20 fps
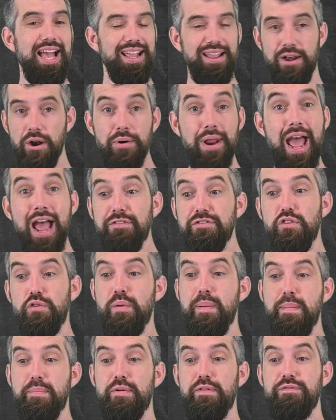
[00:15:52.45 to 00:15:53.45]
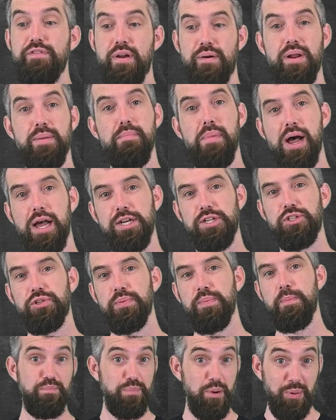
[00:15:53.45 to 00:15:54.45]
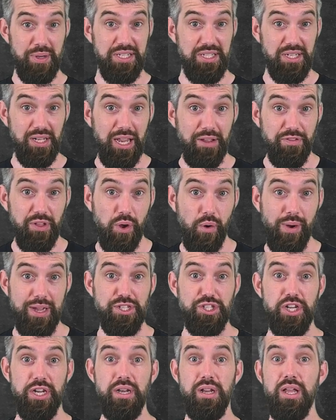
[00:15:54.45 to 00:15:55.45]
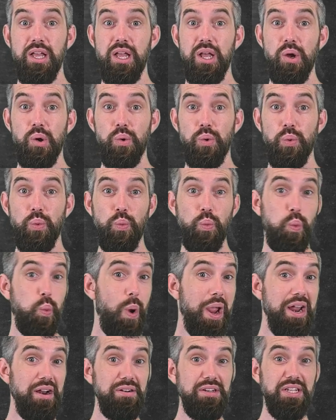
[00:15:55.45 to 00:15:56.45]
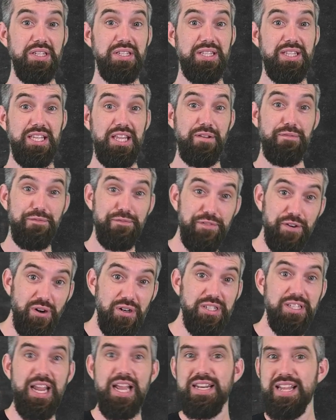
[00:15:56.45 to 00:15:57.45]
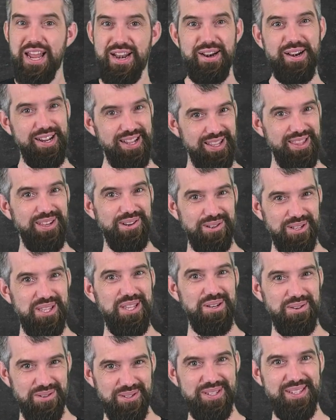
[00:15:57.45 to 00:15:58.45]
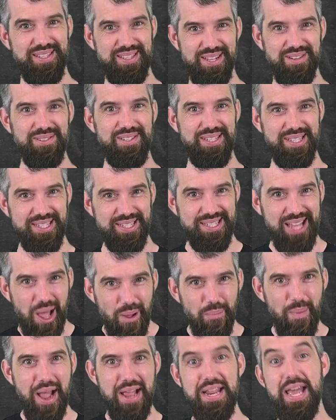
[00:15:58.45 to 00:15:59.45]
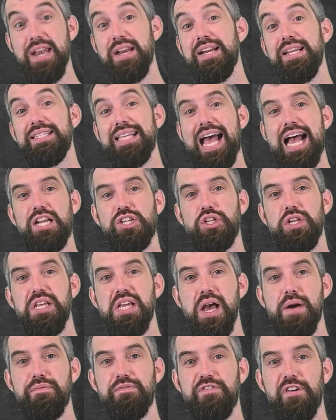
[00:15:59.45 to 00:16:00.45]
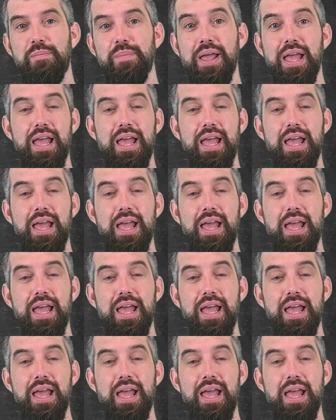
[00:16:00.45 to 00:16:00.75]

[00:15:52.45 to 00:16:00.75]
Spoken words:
You don't have to remember very much. But we still have the question, where does the first identity, those sum identities, actually come from?